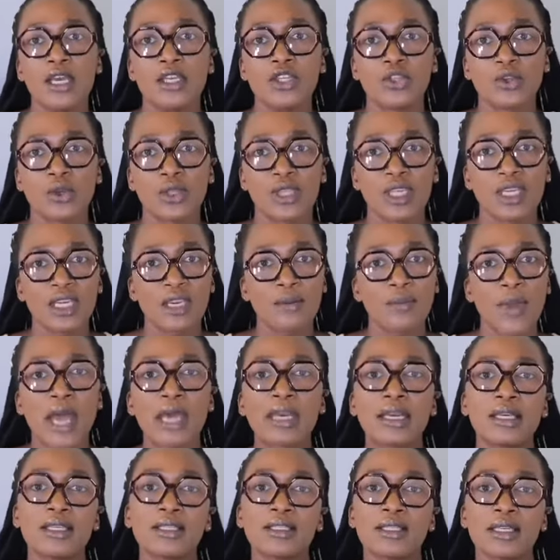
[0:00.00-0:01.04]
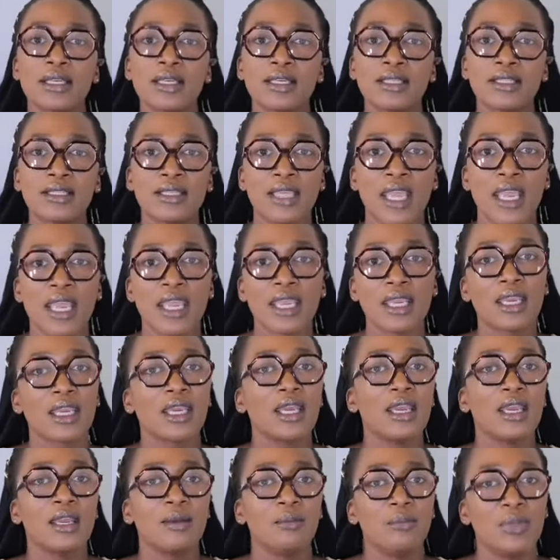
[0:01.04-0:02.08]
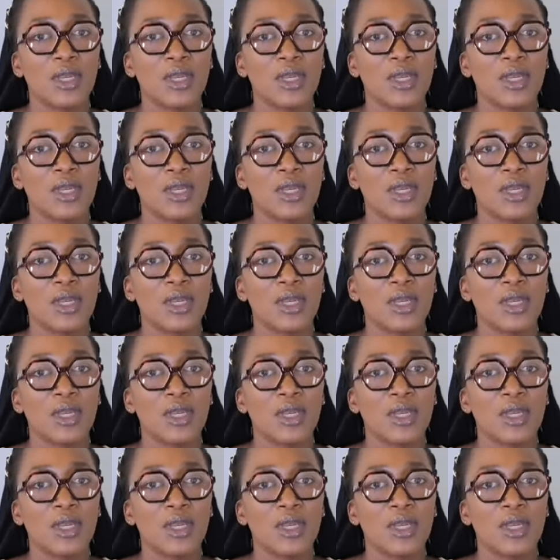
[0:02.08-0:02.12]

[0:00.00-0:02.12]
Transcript: So think about it. Take